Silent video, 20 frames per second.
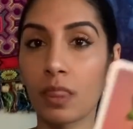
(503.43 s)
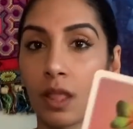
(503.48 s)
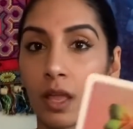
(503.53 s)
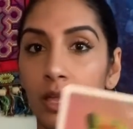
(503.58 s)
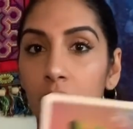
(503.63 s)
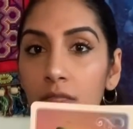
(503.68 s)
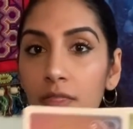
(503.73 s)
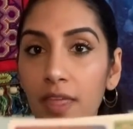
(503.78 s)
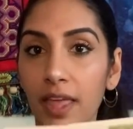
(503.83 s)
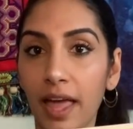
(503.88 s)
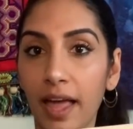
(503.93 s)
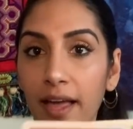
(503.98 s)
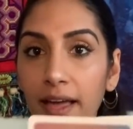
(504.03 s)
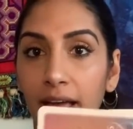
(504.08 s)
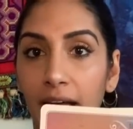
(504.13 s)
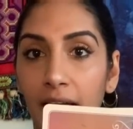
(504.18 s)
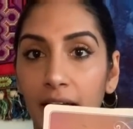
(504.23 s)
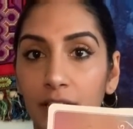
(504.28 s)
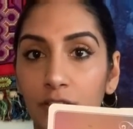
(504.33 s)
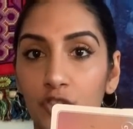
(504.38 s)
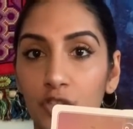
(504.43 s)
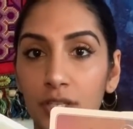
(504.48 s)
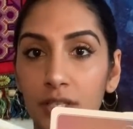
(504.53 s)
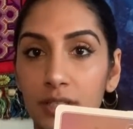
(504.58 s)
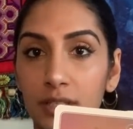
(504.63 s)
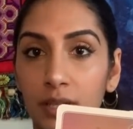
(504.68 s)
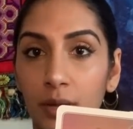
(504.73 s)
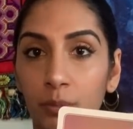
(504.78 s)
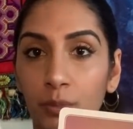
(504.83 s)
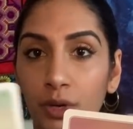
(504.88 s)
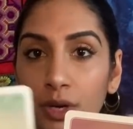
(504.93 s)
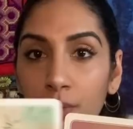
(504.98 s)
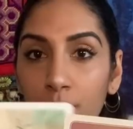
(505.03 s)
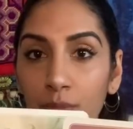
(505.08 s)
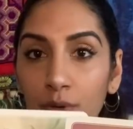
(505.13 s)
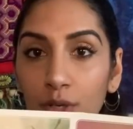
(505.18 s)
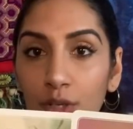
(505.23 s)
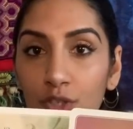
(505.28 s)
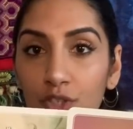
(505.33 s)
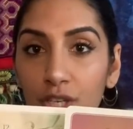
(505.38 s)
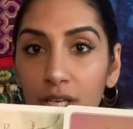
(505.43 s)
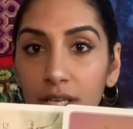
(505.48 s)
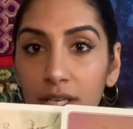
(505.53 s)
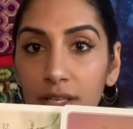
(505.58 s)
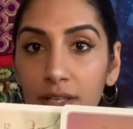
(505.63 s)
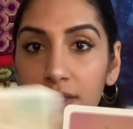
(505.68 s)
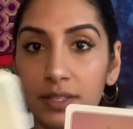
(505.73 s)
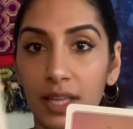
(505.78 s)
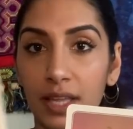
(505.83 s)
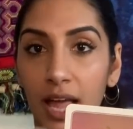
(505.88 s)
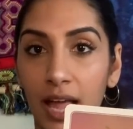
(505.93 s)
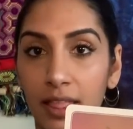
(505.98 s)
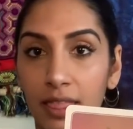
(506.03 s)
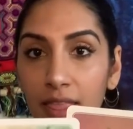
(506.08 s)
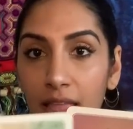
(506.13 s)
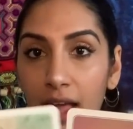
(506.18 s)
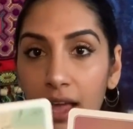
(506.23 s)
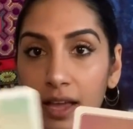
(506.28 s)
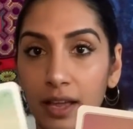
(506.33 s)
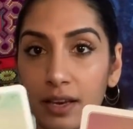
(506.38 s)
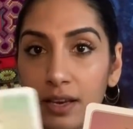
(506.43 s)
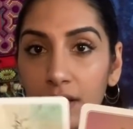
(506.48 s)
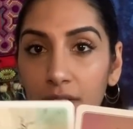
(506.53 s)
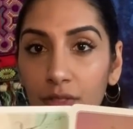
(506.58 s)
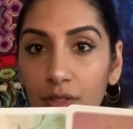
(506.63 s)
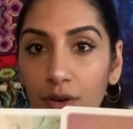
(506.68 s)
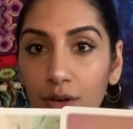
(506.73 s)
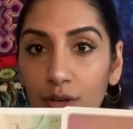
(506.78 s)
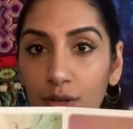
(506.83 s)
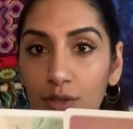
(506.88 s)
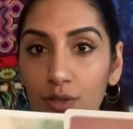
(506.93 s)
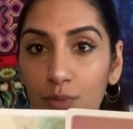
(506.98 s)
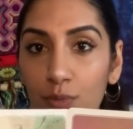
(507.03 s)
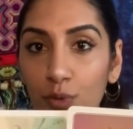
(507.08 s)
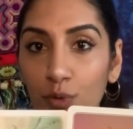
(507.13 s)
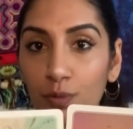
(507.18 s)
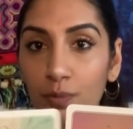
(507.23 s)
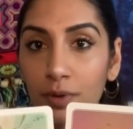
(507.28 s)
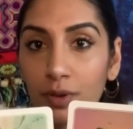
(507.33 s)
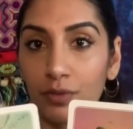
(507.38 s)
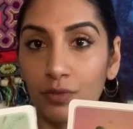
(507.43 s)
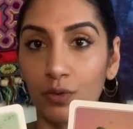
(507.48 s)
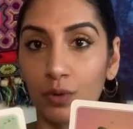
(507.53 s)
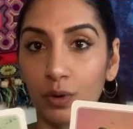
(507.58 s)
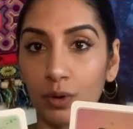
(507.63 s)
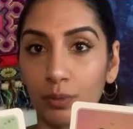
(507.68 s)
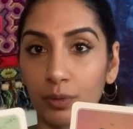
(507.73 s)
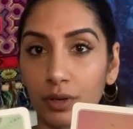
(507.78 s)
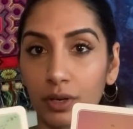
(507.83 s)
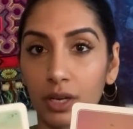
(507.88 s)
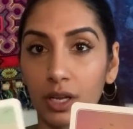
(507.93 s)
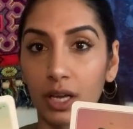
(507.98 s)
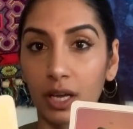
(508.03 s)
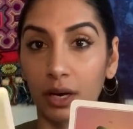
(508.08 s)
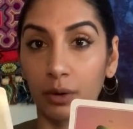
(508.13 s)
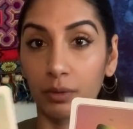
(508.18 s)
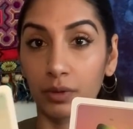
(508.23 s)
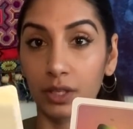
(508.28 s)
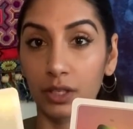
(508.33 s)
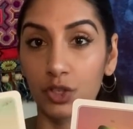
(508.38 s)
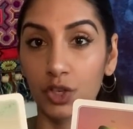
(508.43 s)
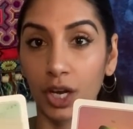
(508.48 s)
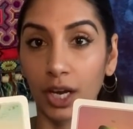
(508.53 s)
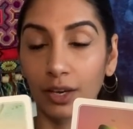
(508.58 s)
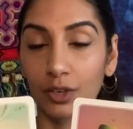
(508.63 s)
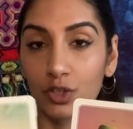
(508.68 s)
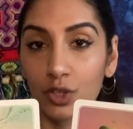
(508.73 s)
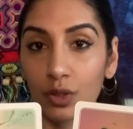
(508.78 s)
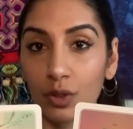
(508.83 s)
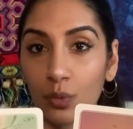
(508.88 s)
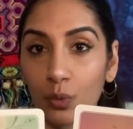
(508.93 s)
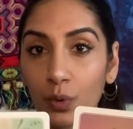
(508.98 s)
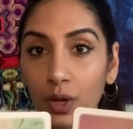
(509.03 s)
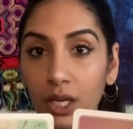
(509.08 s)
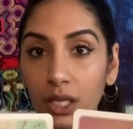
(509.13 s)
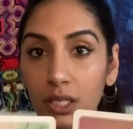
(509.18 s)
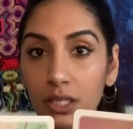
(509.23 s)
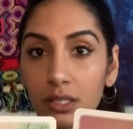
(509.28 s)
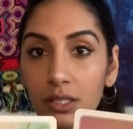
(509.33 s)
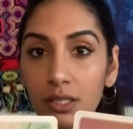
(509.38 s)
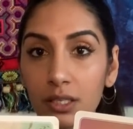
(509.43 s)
The egg hatches, someone emerges, and then there's movement forward here with the change in the wind.